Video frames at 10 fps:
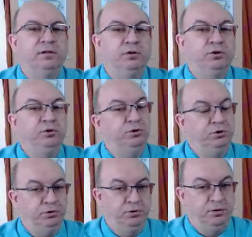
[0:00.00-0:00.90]

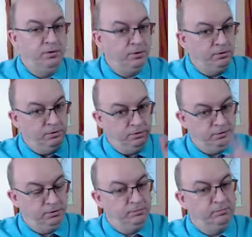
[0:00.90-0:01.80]
Junior the Third,
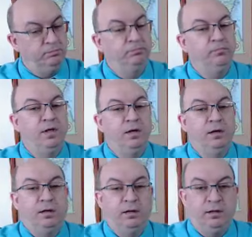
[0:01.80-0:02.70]

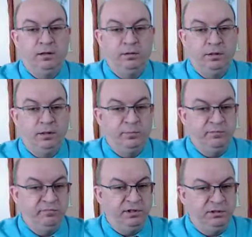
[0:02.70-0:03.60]
and I'm
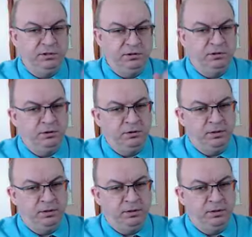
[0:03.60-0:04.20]
invited in